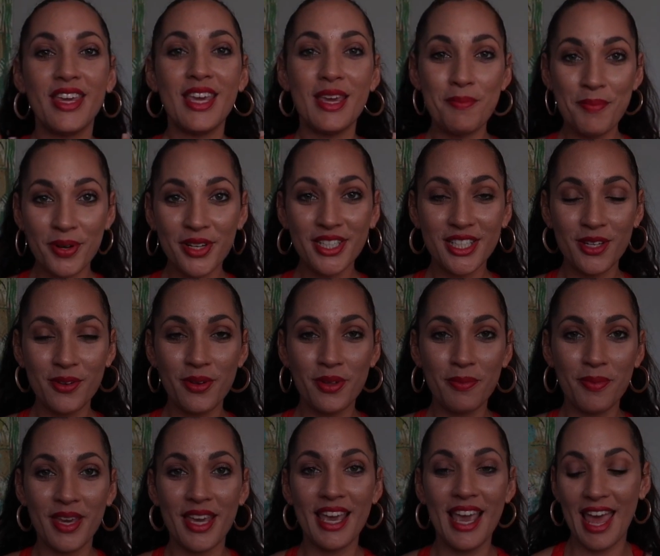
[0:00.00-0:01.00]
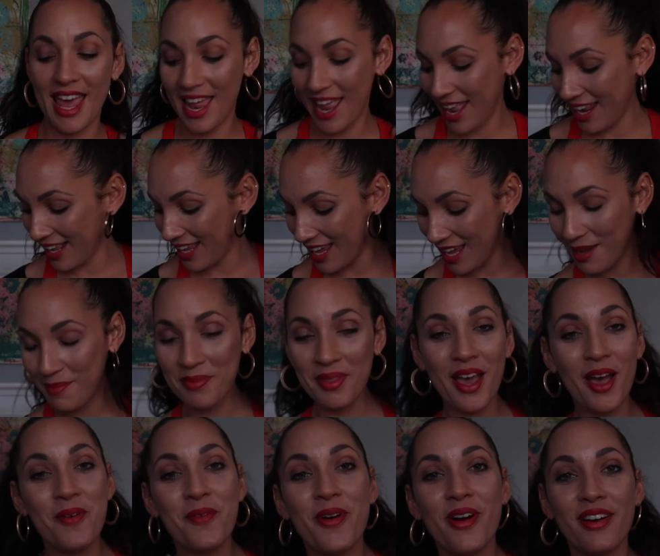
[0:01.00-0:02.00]
keep pushing with me and keep
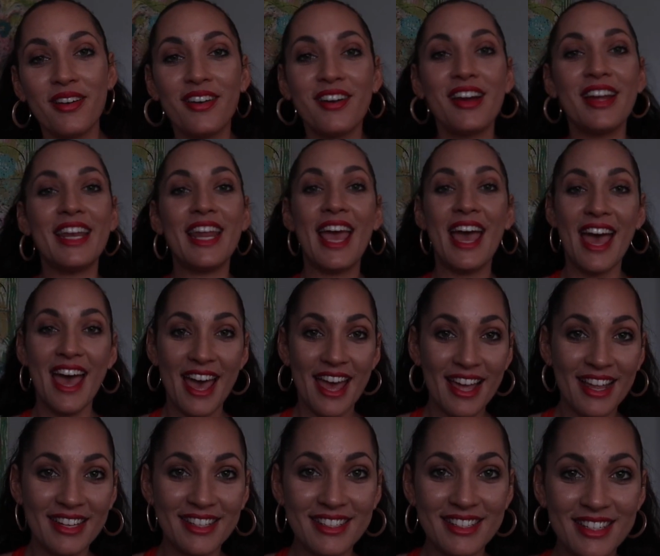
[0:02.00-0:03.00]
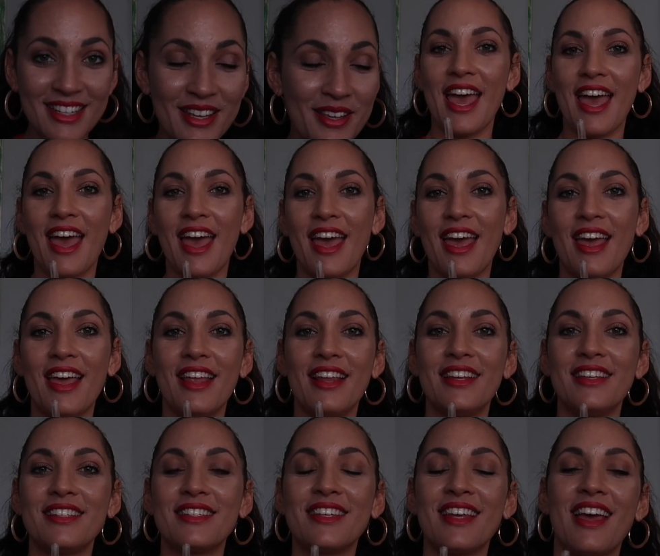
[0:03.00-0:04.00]
that water on hand.
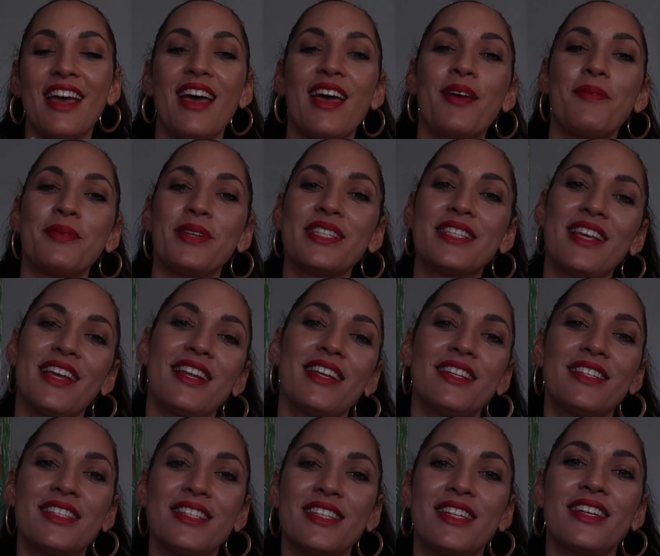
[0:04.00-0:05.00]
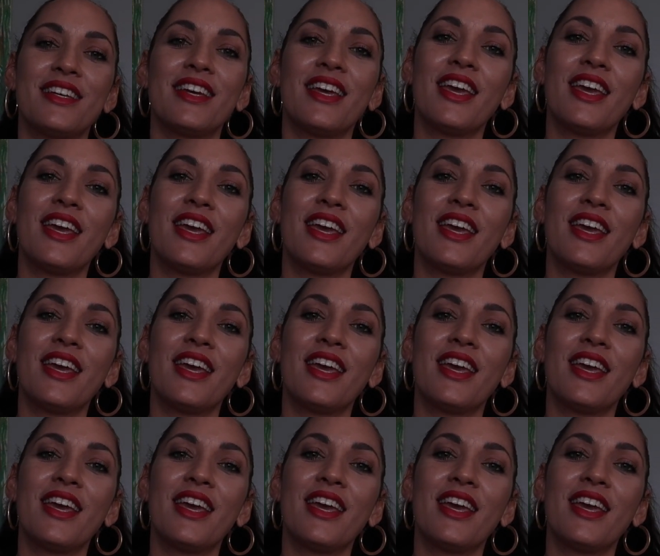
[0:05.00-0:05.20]
And I'm excited to